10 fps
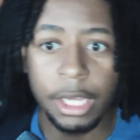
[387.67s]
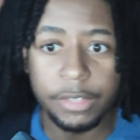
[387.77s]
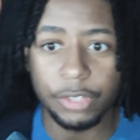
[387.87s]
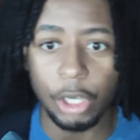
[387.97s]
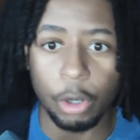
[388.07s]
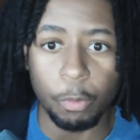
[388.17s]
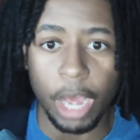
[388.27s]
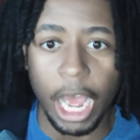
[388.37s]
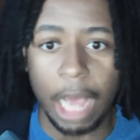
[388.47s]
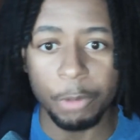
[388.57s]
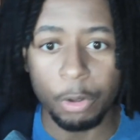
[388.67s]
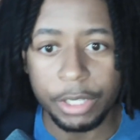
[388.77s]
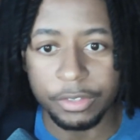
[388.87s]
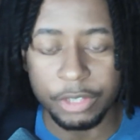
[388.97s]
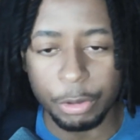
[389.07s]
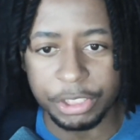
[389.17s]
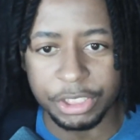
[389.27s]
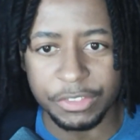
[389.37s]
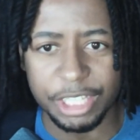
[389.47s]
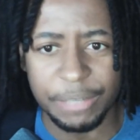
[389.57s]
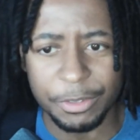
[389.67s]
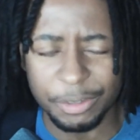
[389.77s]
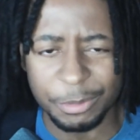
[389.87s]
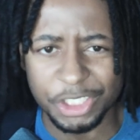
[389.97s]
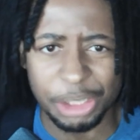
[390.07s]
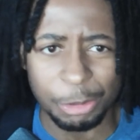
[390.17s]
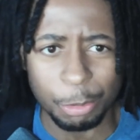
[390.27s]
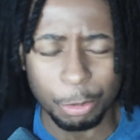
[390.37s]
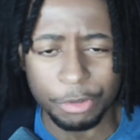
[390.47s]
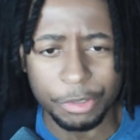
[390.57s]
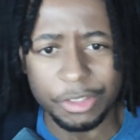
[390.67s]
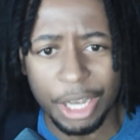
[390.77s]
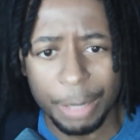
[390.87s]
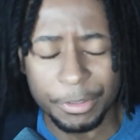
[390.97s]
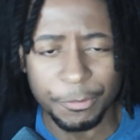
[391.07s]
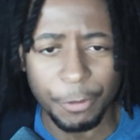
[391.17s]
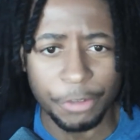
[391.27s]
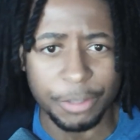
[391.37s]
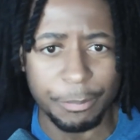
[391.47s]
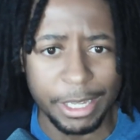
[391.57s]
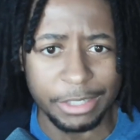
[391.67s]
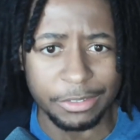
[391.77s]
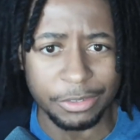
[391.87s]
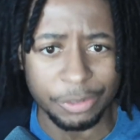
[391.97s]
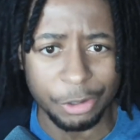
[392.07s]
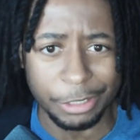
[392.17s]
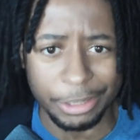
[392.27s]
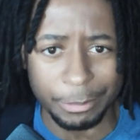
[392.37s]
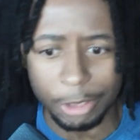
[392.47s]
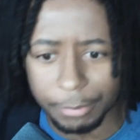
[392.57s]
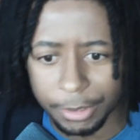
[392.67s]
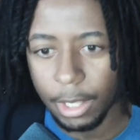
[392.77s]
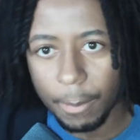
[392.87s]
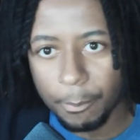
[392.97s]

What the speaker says: So what I'm going to do is just give you some general rules of thumb as far as the meta is concerned at the moment.